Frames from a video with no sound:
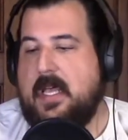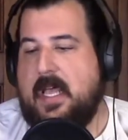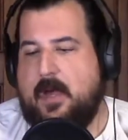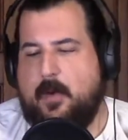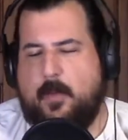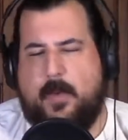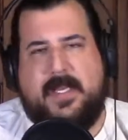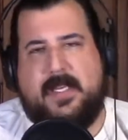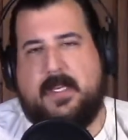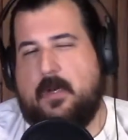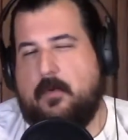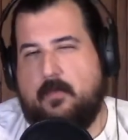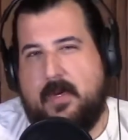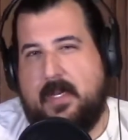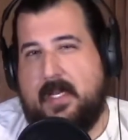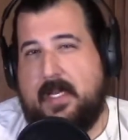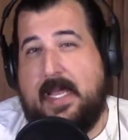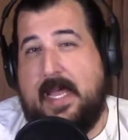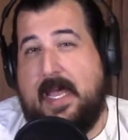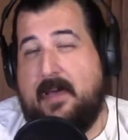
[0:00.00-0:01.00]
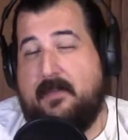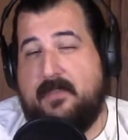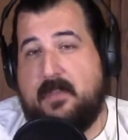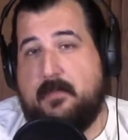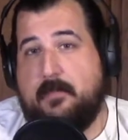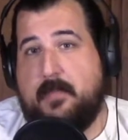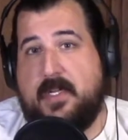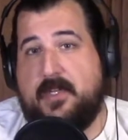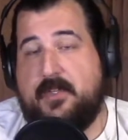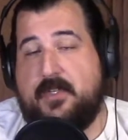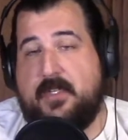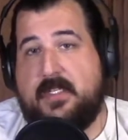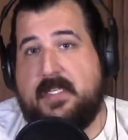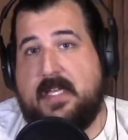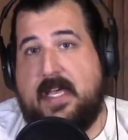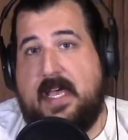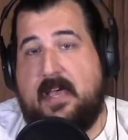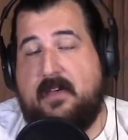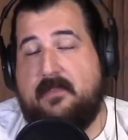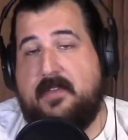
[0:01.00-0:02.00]
and we didn't really have the budget
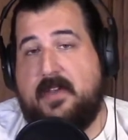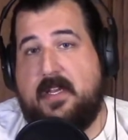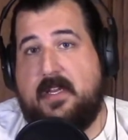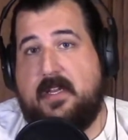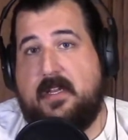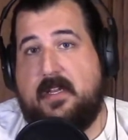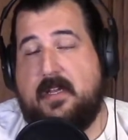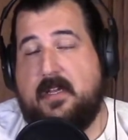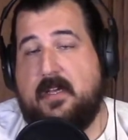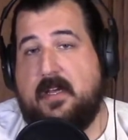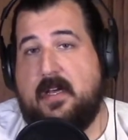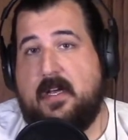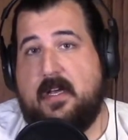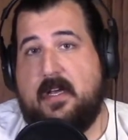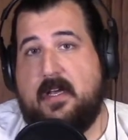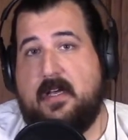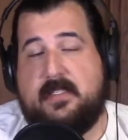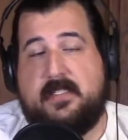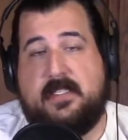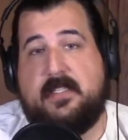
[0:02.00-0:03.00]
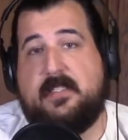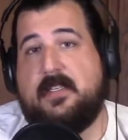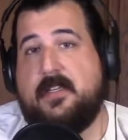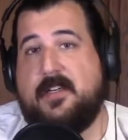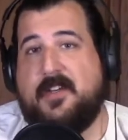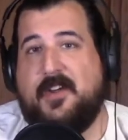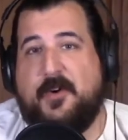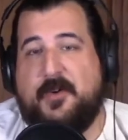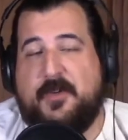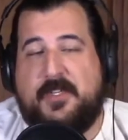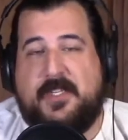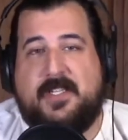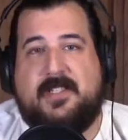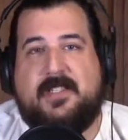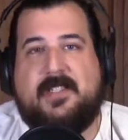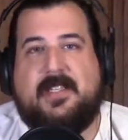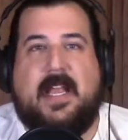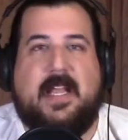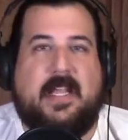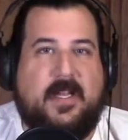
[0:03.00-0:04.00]
to have any assistant
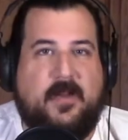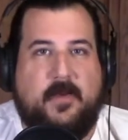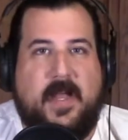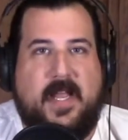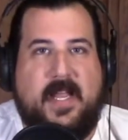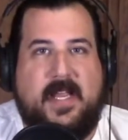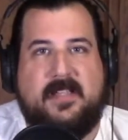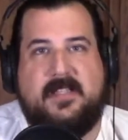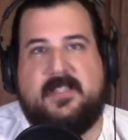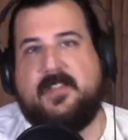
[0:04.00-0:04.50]
coaches anyway.